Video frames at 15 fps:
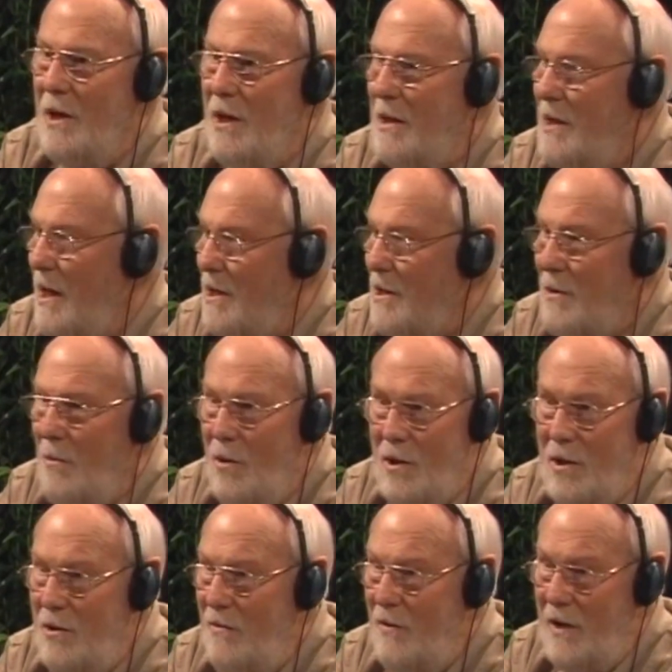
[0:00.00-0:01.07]
a
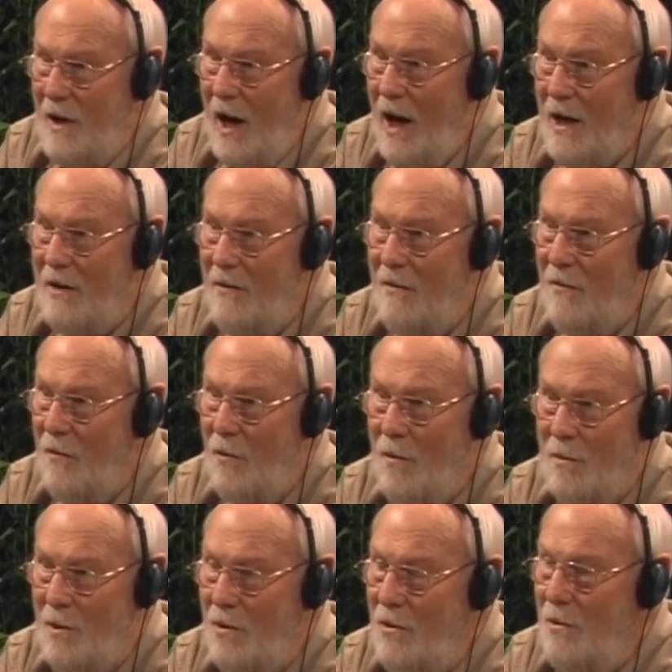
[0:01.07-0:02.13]
testimony you've got of a
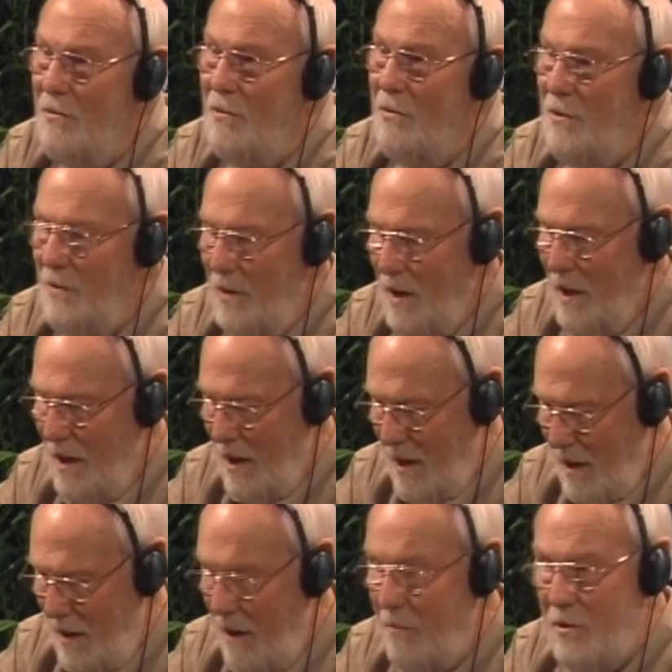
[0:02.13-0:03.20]
former guru.
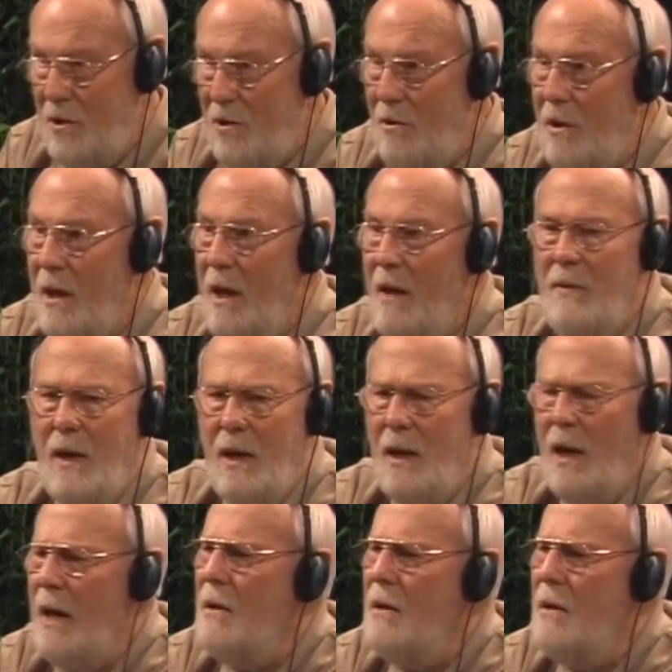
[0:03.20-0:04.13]
They would surely have that. I